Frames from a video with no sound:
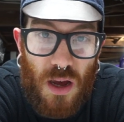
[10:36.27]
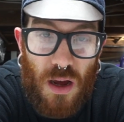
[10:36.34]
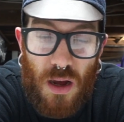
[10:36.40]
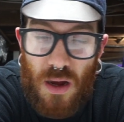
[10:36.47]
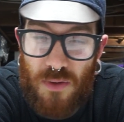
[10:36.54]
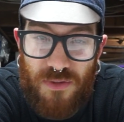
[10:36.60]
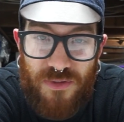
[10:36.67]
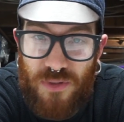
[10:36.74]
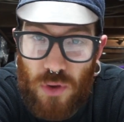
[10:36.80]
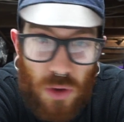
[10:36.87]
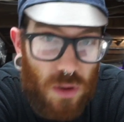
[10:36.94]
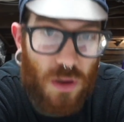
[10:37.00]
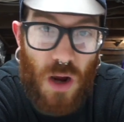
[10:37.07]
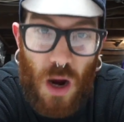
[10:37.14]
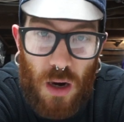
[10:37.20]
uh,
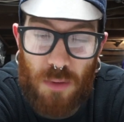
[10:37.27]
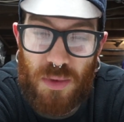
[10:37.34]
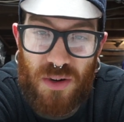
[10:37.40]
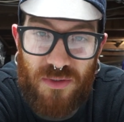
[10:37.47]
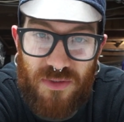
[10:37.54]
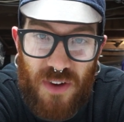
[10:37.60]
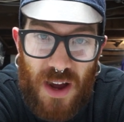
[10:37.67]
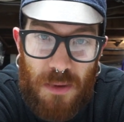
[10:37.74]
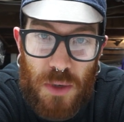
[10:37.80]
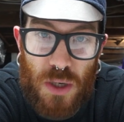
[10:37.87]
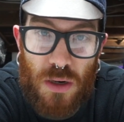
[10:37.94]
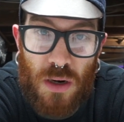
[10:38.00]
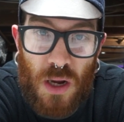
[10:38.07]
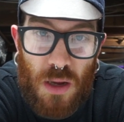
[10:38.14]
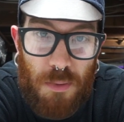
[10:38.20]
full carbon
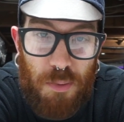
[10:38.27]
fiber